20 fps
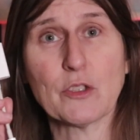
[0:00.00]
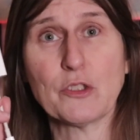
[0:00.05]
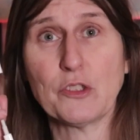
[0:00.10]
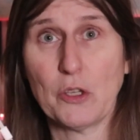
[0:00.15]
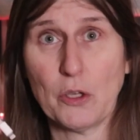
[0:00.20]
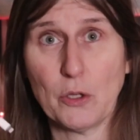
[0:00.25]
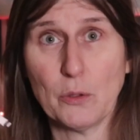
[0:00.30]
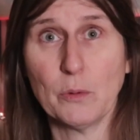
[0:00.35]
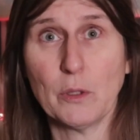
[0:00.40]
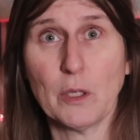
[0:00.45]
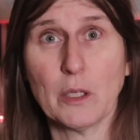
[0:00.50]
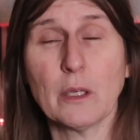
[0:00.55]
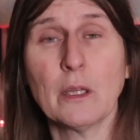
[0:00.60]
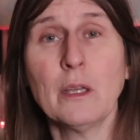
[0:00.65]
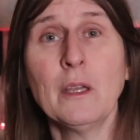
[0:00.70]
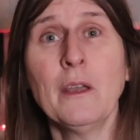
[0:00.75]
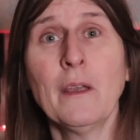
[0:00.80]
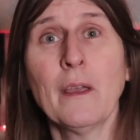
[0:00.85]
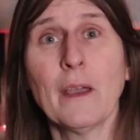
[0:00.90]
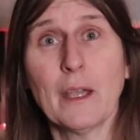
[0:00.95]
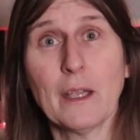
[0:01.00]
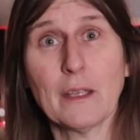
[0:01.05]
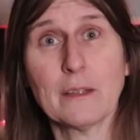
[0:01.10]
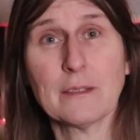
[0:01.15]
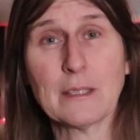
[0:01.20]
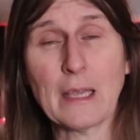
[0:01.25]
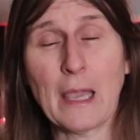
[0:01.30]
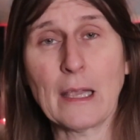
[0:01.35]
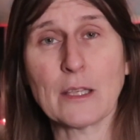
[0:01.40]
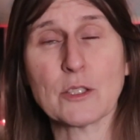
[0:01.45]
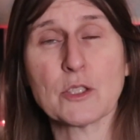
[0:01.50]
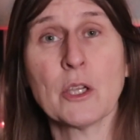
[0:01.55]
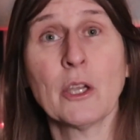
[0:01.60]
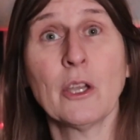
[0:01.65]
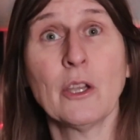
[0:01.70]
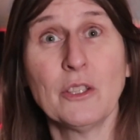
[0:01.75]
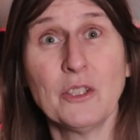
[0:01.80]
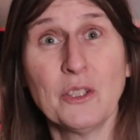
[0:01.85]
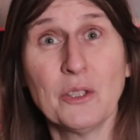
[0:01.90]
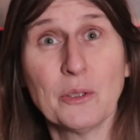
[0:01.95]
so you can attach
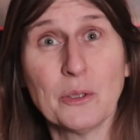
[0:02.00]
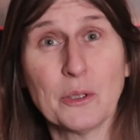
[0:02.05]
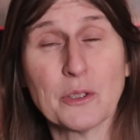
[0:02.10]
your